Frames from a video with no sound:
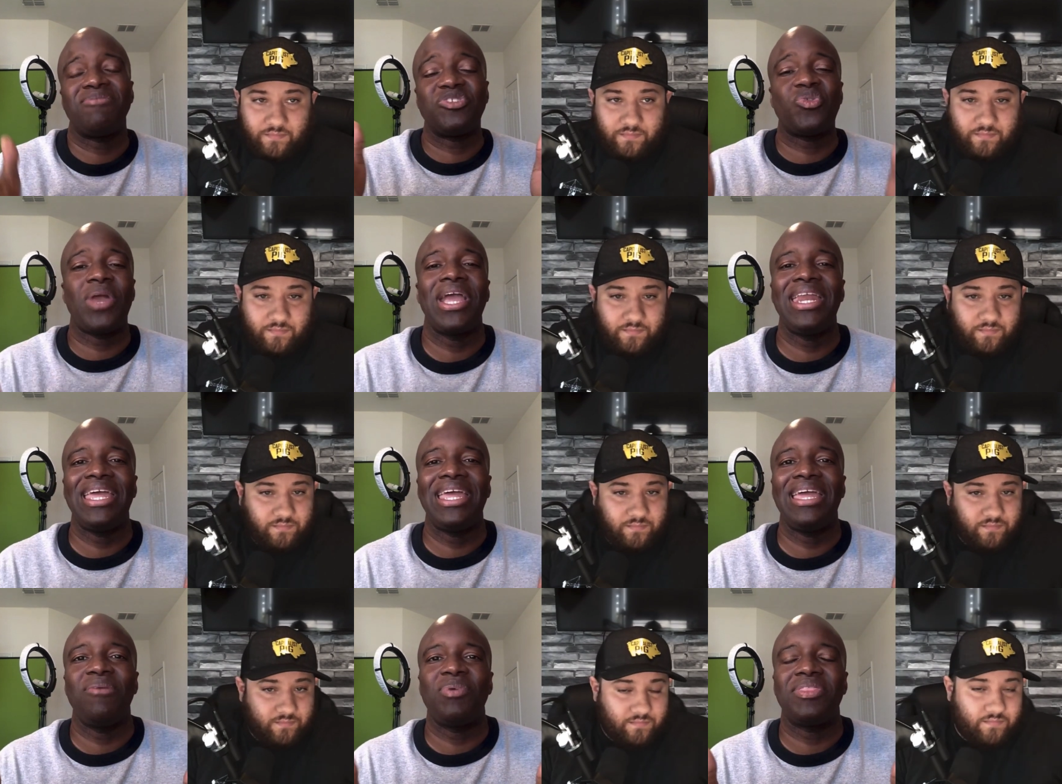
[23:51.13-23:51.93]
Speaker 1: of
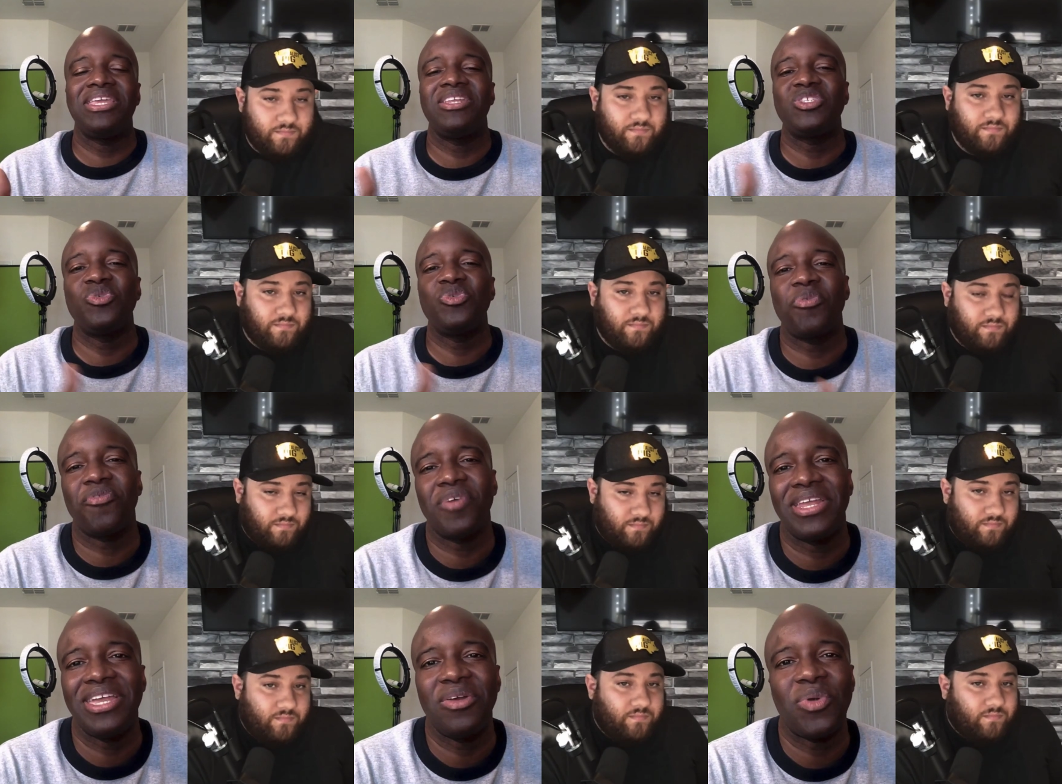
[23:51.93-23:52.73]
training within the Super
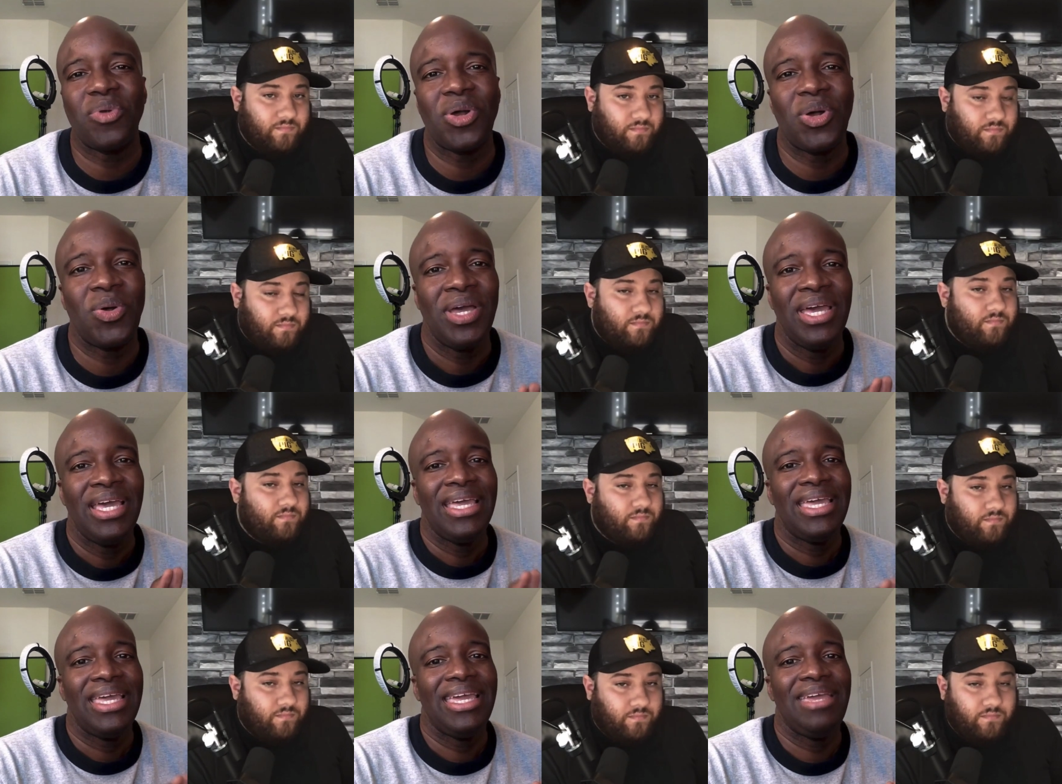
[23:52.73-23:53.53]
Funnel Hero.
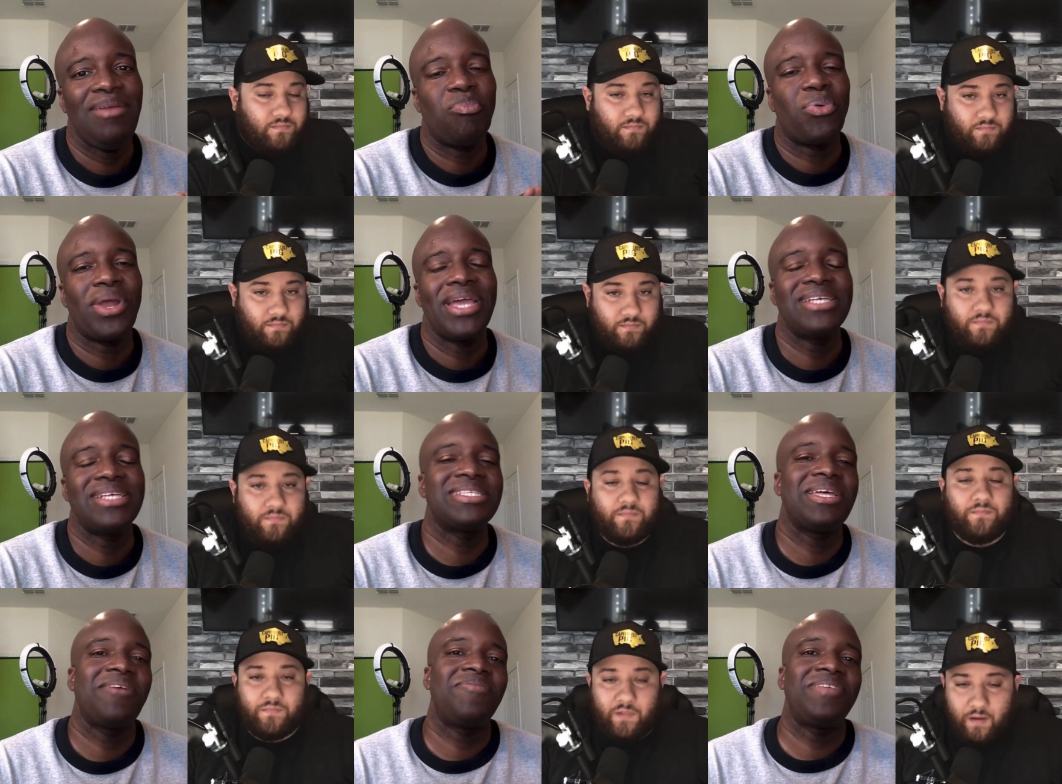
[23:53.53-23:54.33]
He
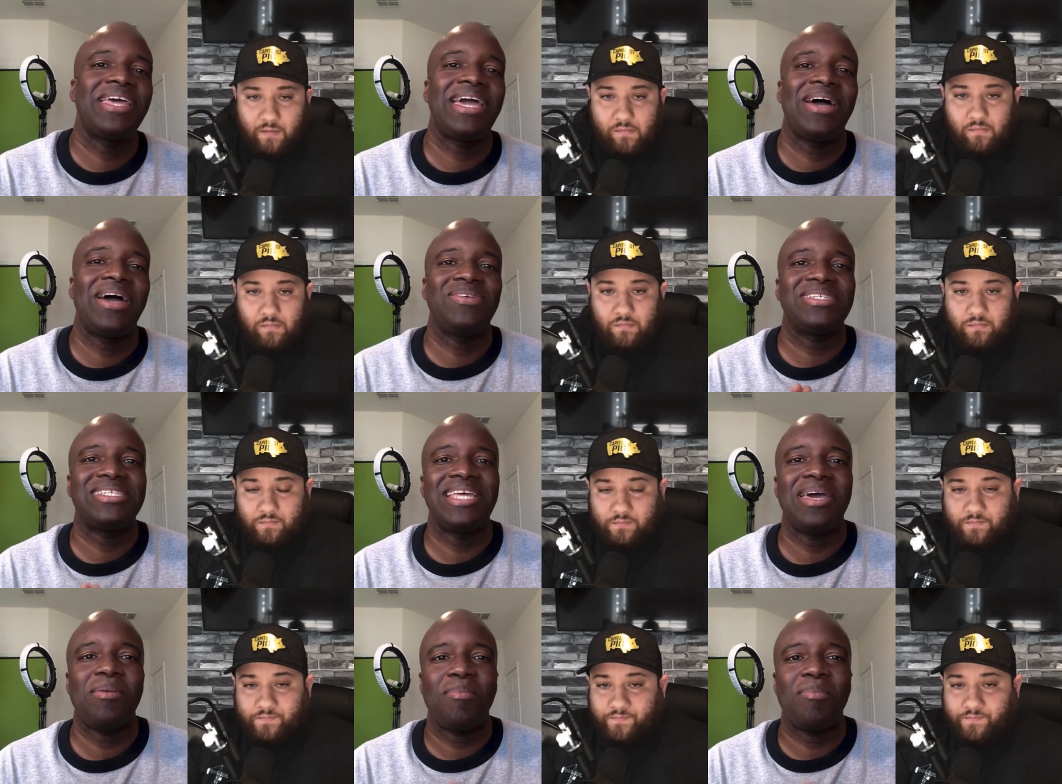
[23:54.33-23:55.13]
breaks stuff down
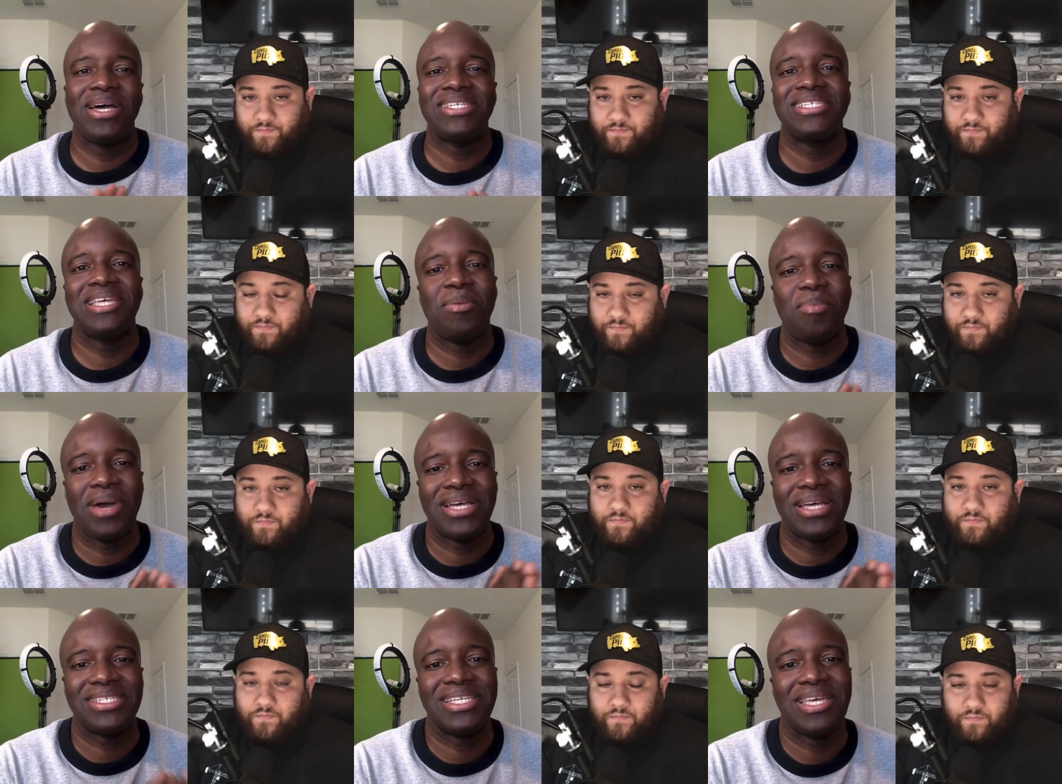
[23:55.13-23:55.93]
step by step
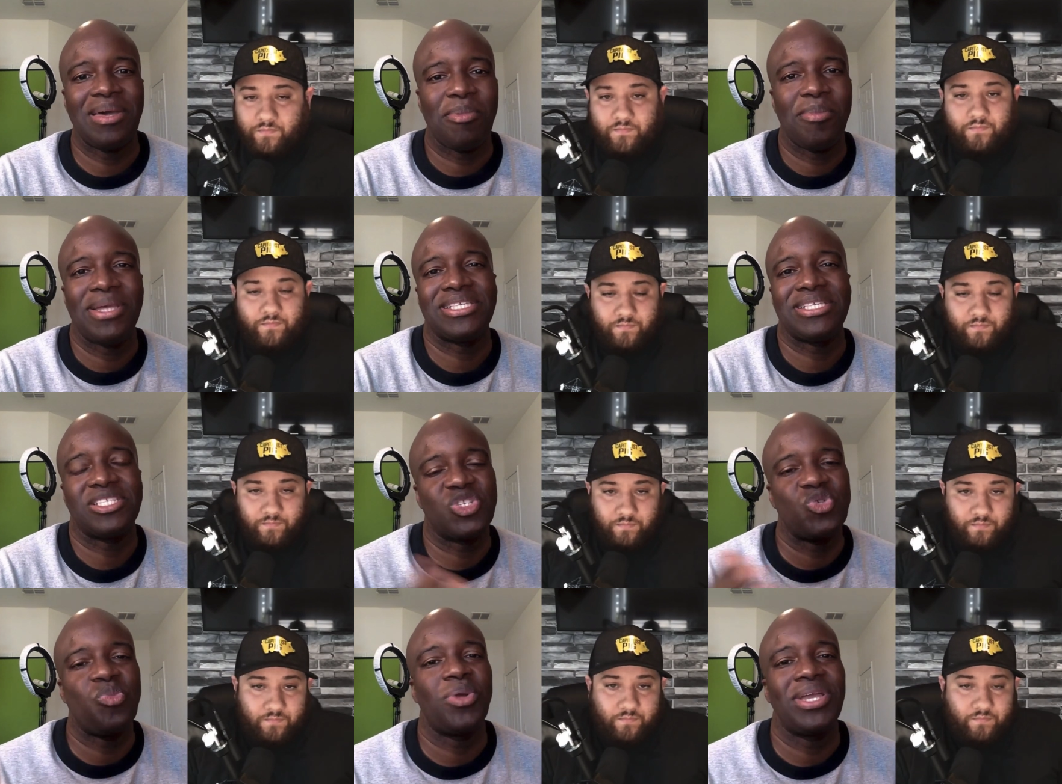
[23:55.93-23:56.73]
by step It makes it
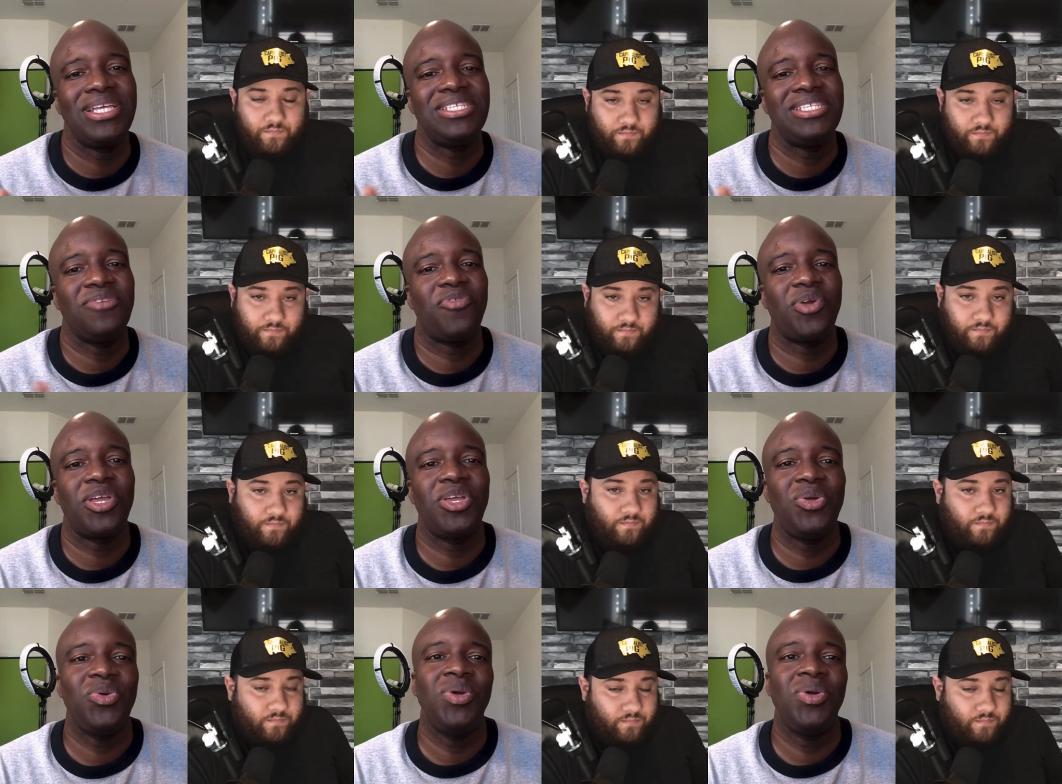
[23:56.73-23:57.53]
super easy for
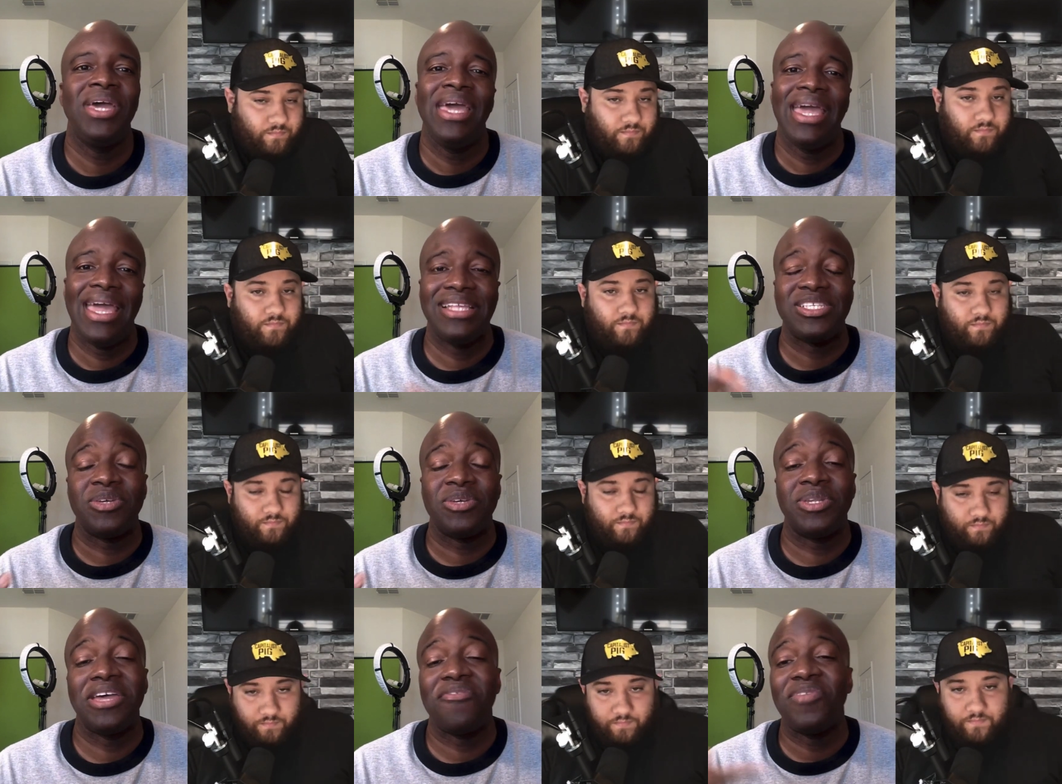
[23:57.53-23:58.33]
you. And
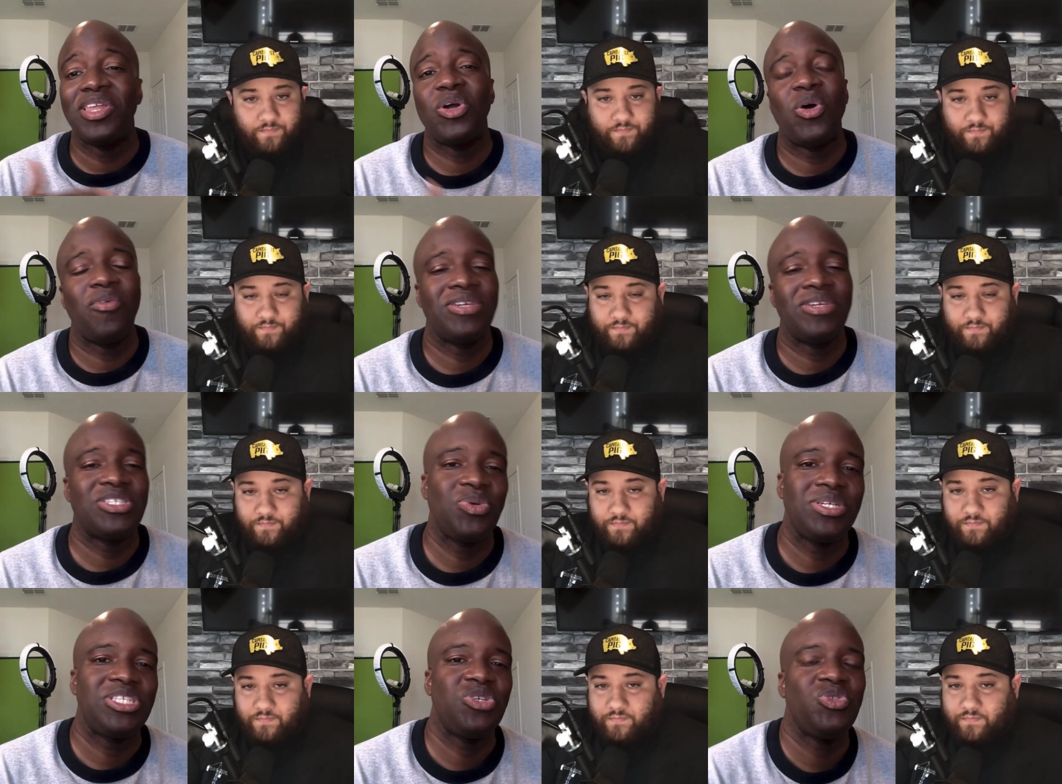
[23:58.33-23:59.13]
so definitely go over
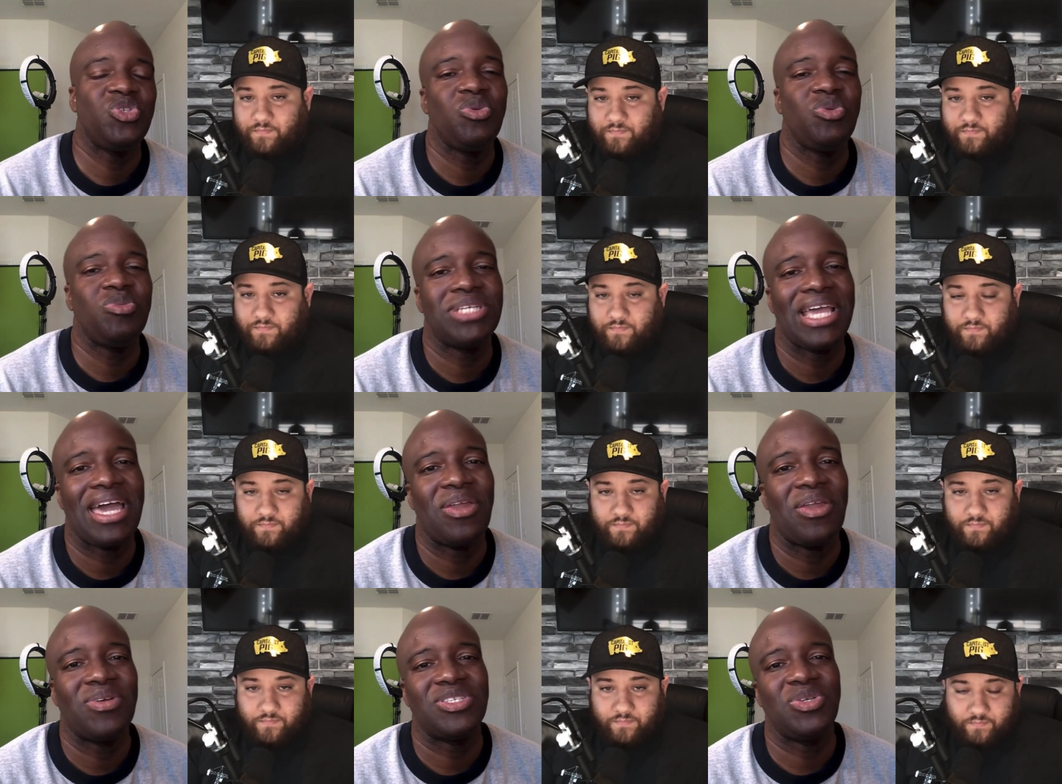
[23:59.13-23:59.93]
to his YouTube
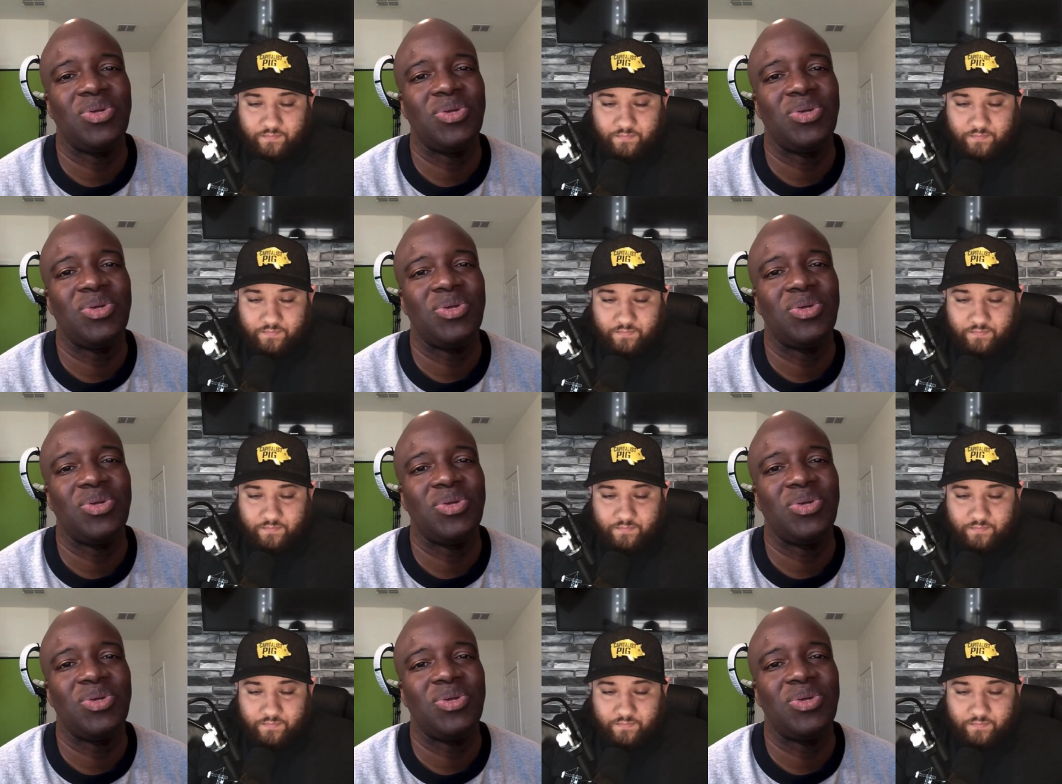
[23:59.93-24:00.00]
channel so